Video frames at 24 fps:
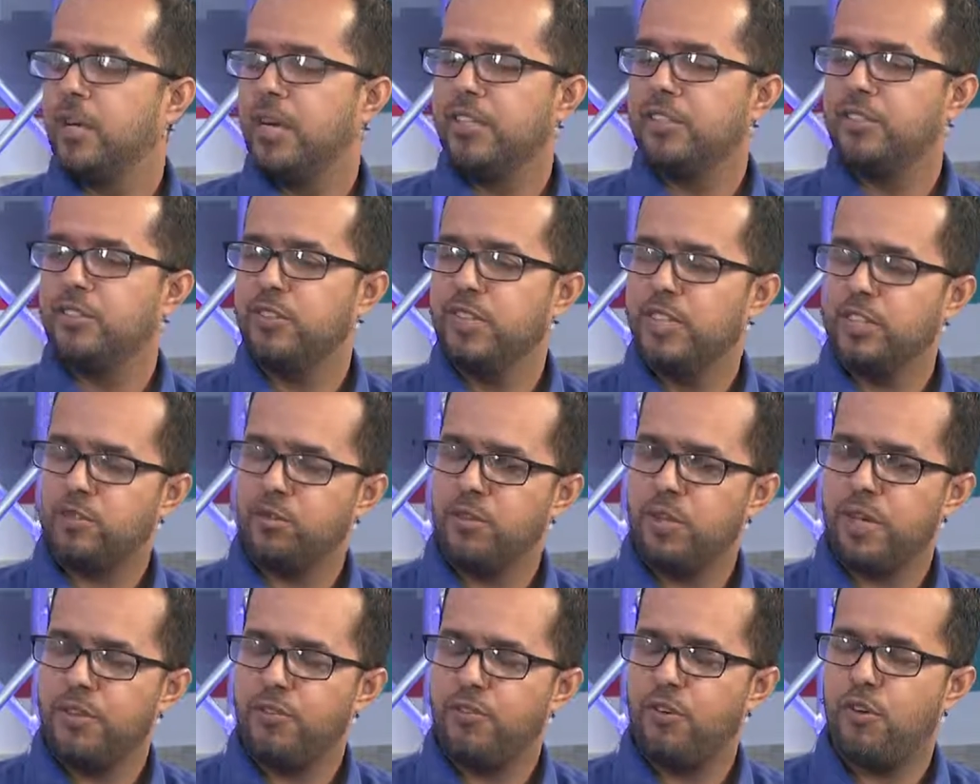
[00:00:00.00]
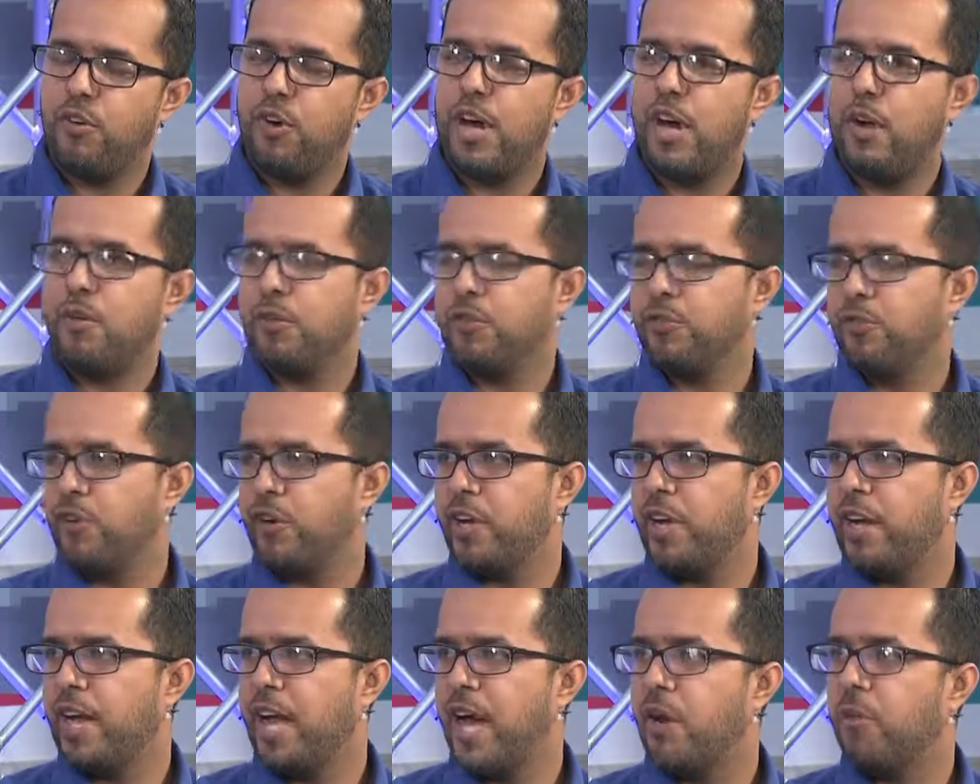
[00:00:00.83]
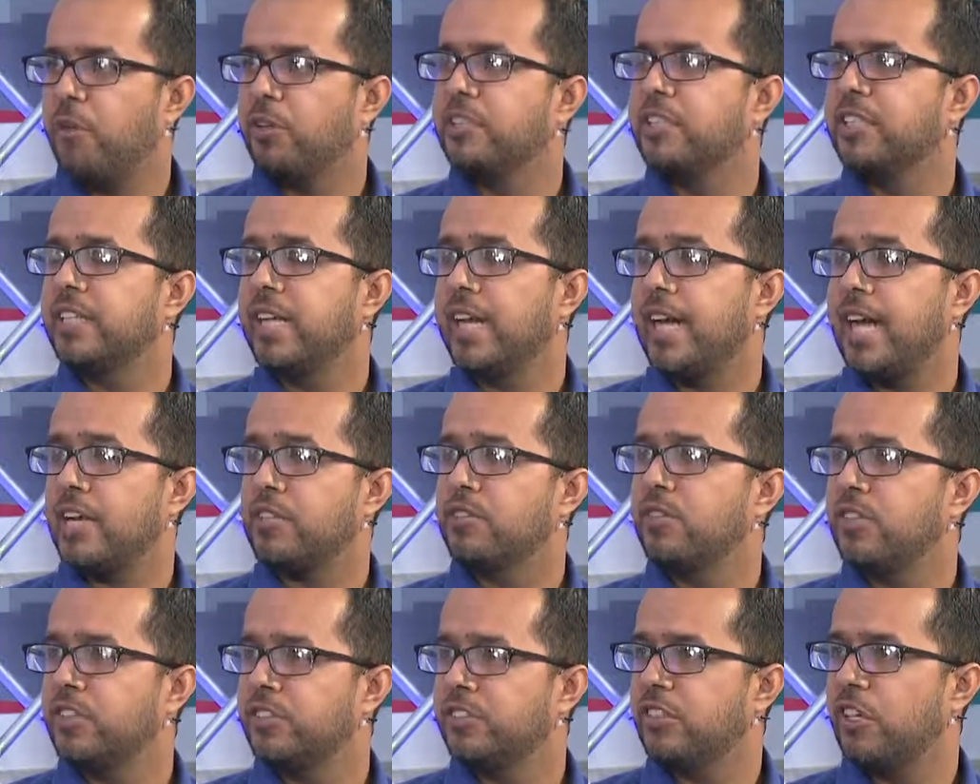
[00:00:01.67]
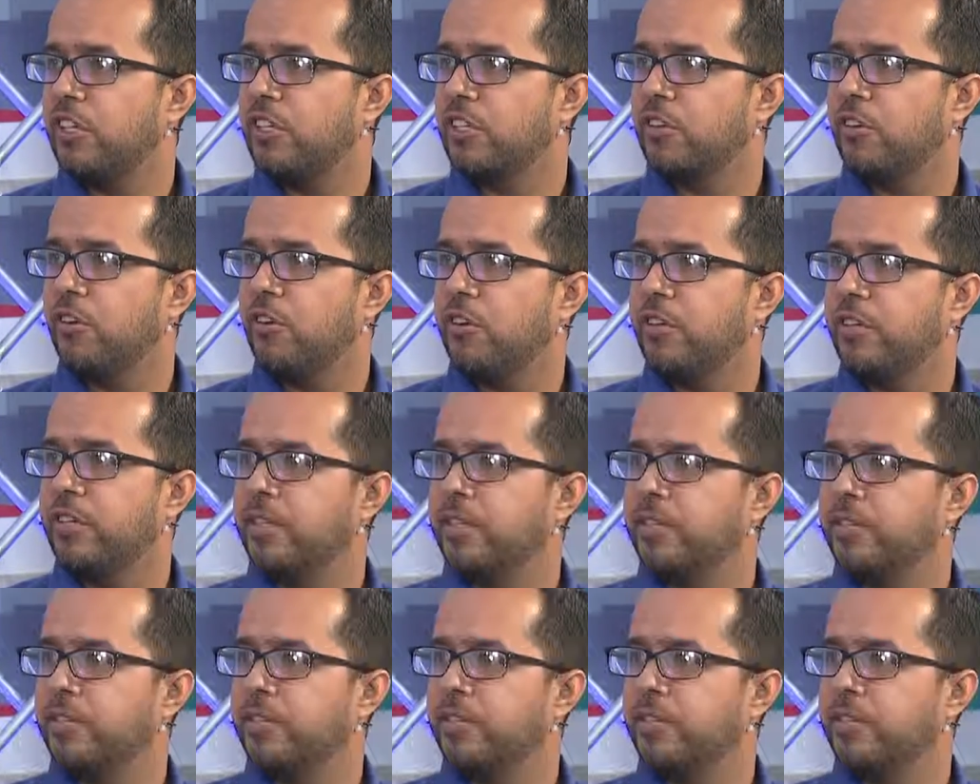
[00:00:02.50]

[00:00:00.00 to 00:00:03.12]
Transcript: But as soon as 24 hours, 48 hours, it can actually start growing.